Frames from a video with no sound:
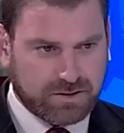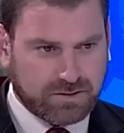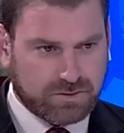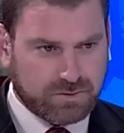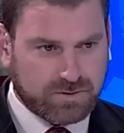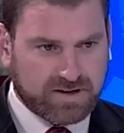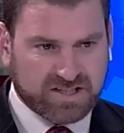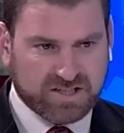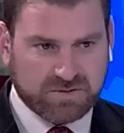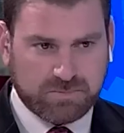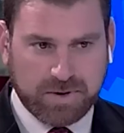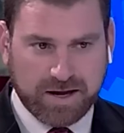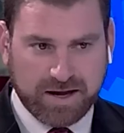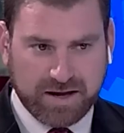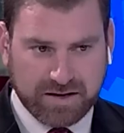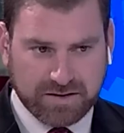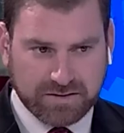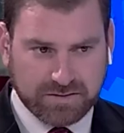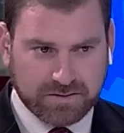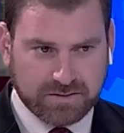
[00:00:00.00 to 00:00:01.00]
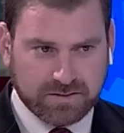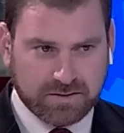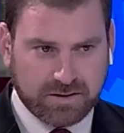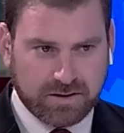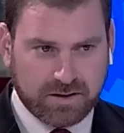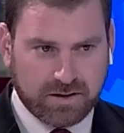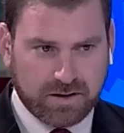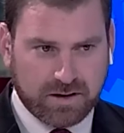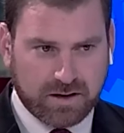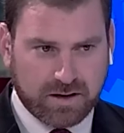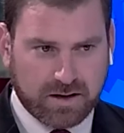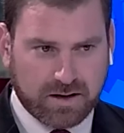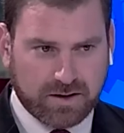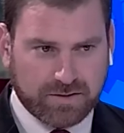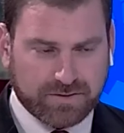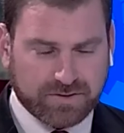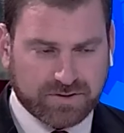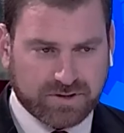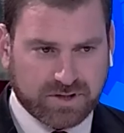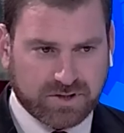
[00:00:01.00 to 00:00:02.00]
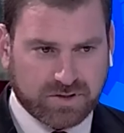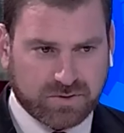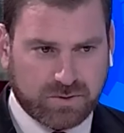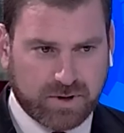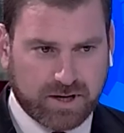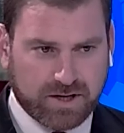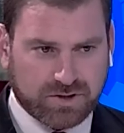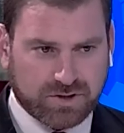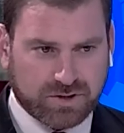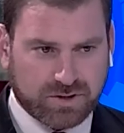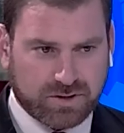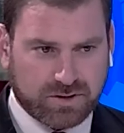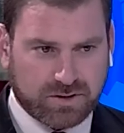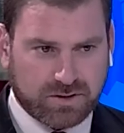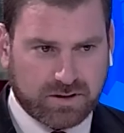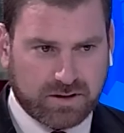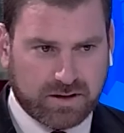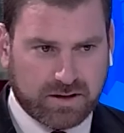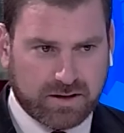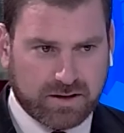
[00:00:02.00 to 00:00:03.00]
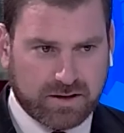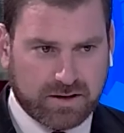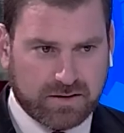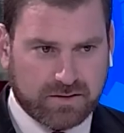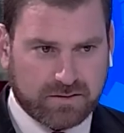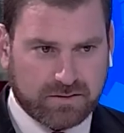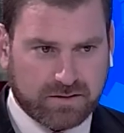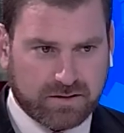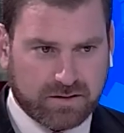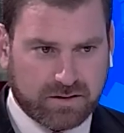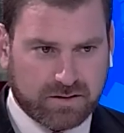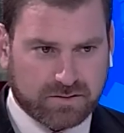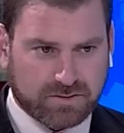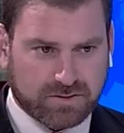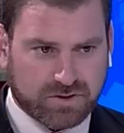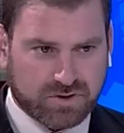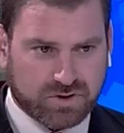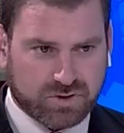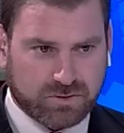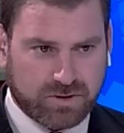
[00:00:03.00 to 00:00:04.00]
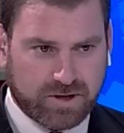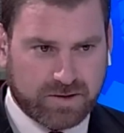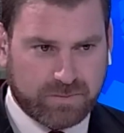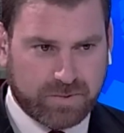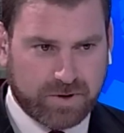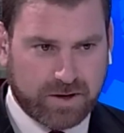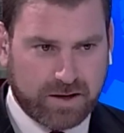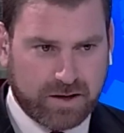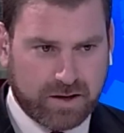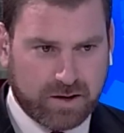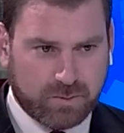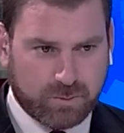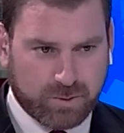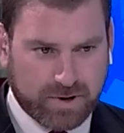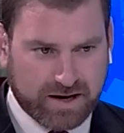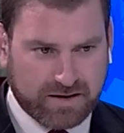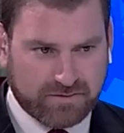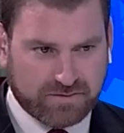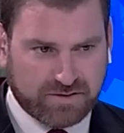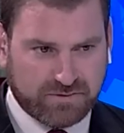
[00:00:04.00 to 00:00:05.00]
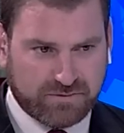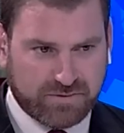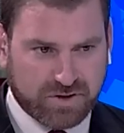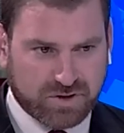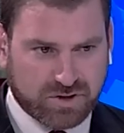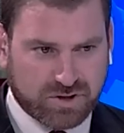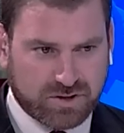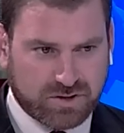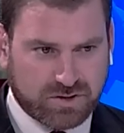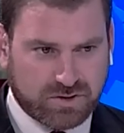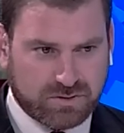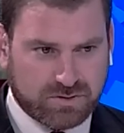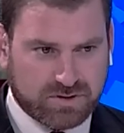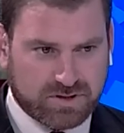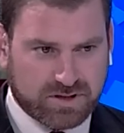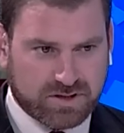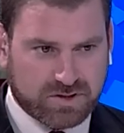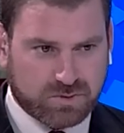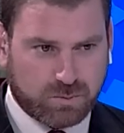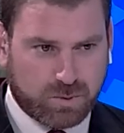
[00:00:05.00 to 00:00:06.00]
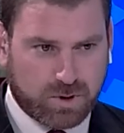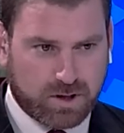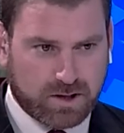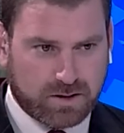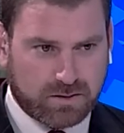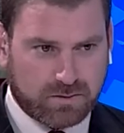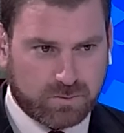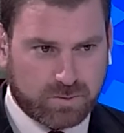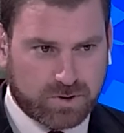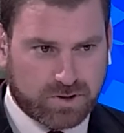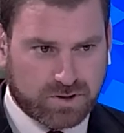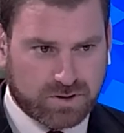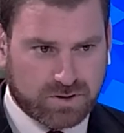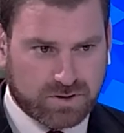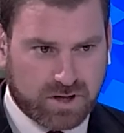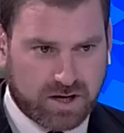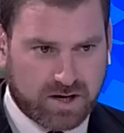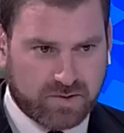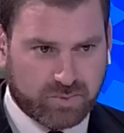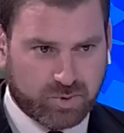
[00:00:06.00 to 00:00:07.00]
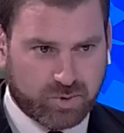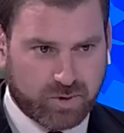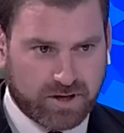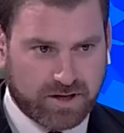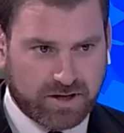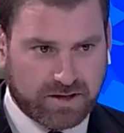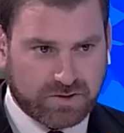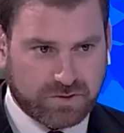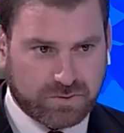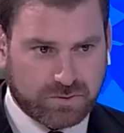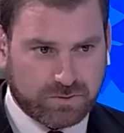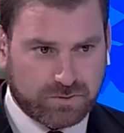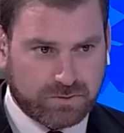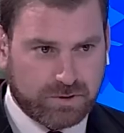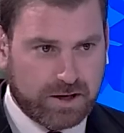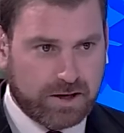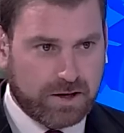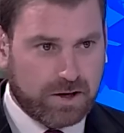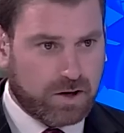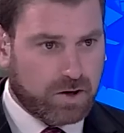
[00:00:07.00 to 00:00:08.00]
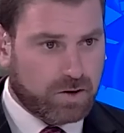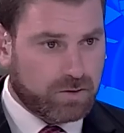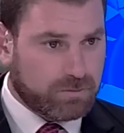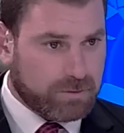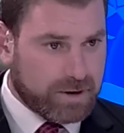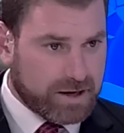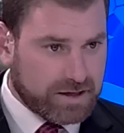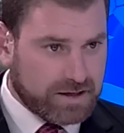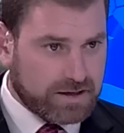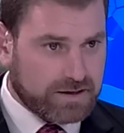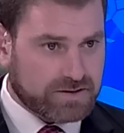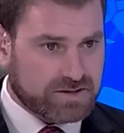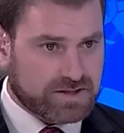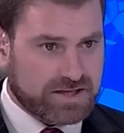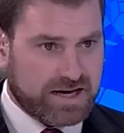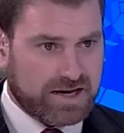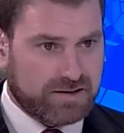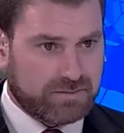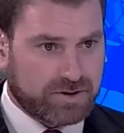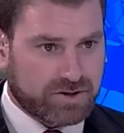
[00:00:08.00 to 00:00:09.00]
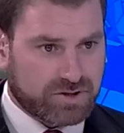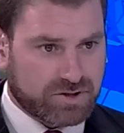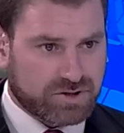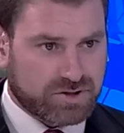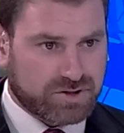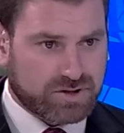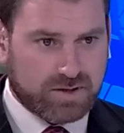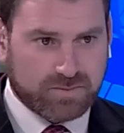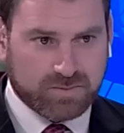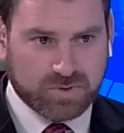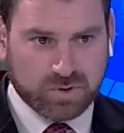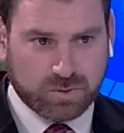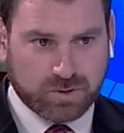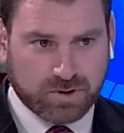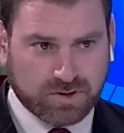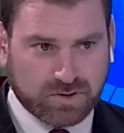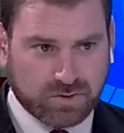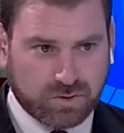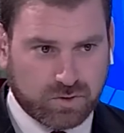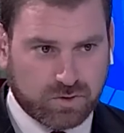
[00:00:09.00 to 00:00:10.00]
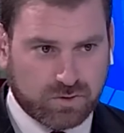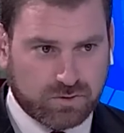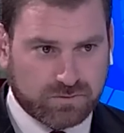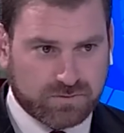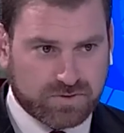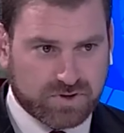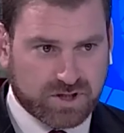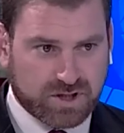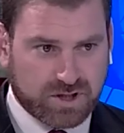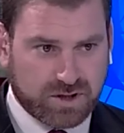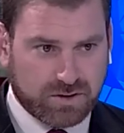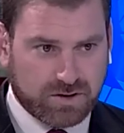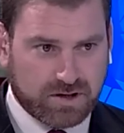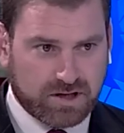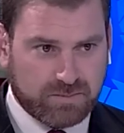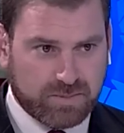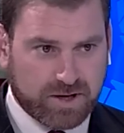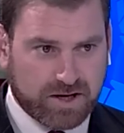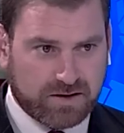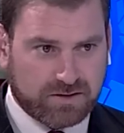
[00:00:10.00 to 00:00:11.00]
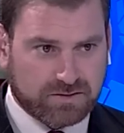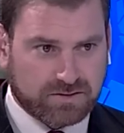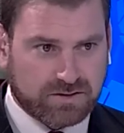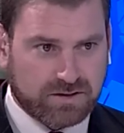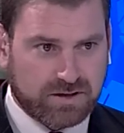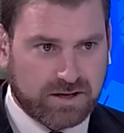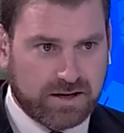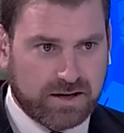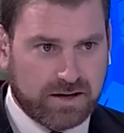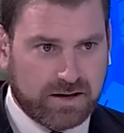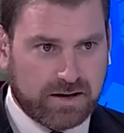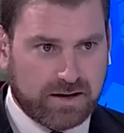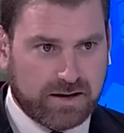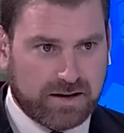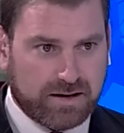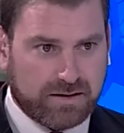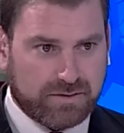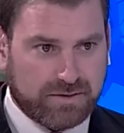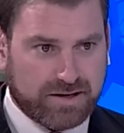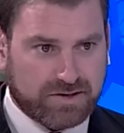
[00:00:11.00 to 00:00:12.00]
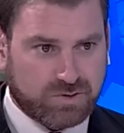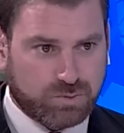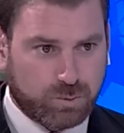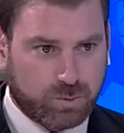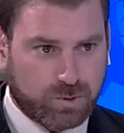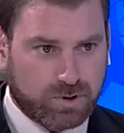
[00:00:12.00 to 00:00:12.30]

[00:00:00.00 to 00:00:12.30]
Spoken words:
you to expand on the situation in the Gaza Strip. We have Division 261, which is operating to already establish some sort of security belt that